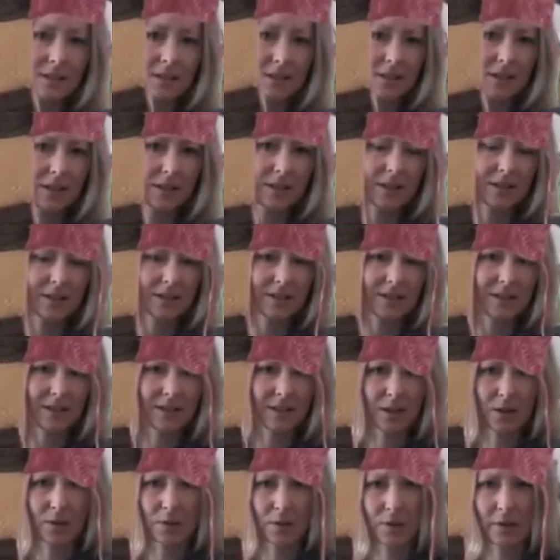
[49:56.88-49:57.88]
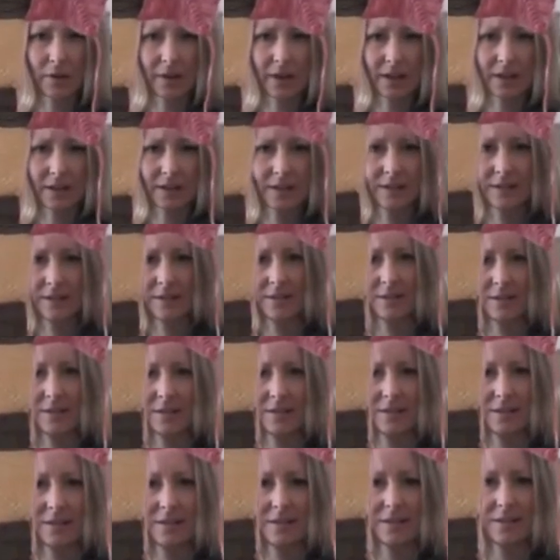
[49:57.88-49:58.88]
so you can see the whole thing.
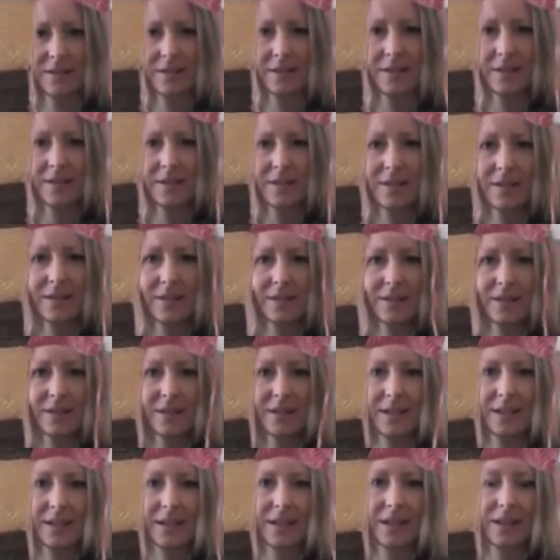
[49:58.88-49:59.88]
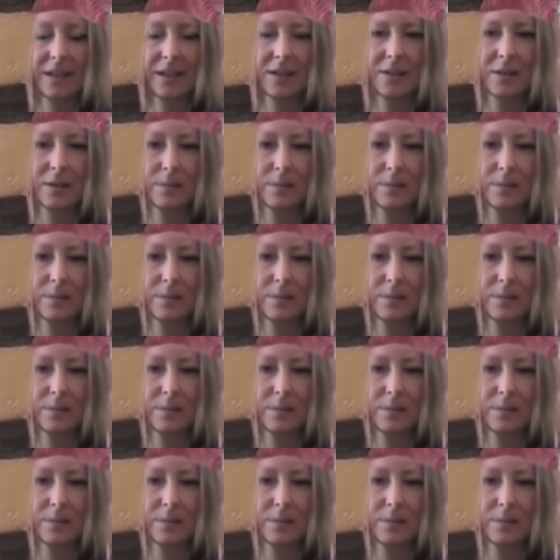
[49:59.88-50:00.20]
There you go.